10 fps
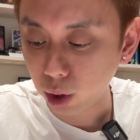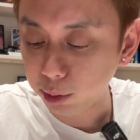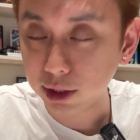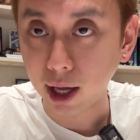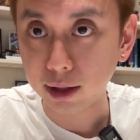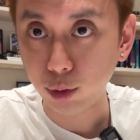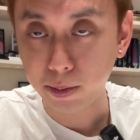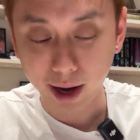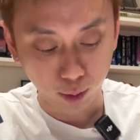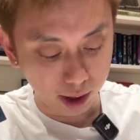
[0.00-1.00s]
we started with
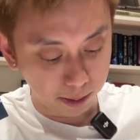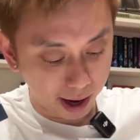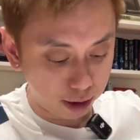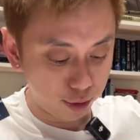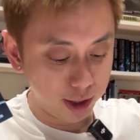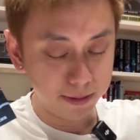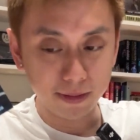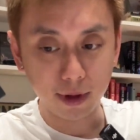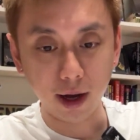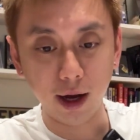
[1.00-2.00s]
pack 1 and pack 3,
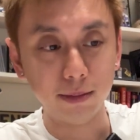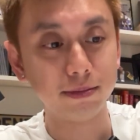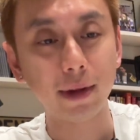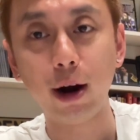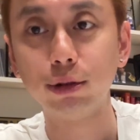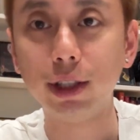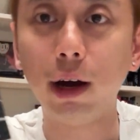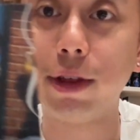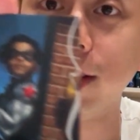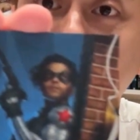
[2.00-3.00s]
I don't see how
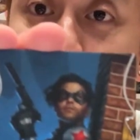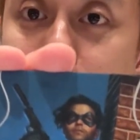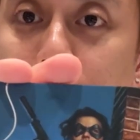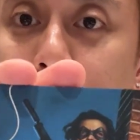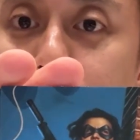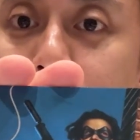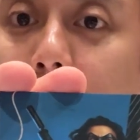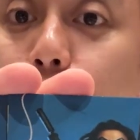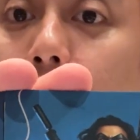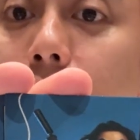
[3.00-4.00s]
things can get better,
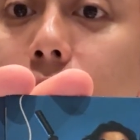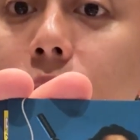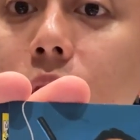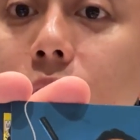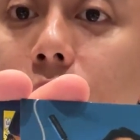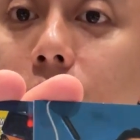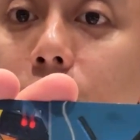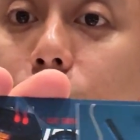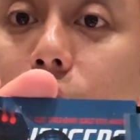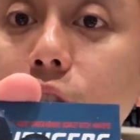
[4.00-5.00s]
but we'll
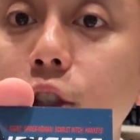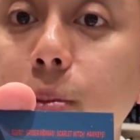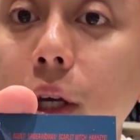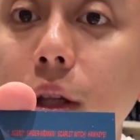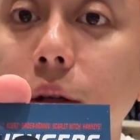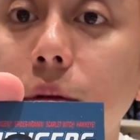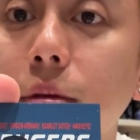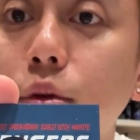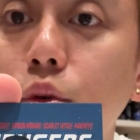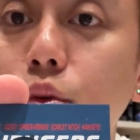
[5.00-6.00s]
increase the speed.
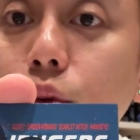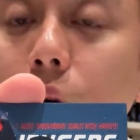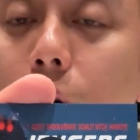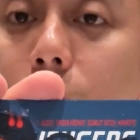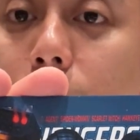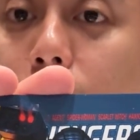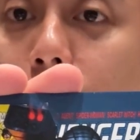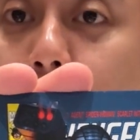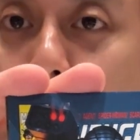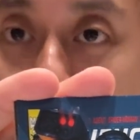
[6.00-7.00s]
Ooh. War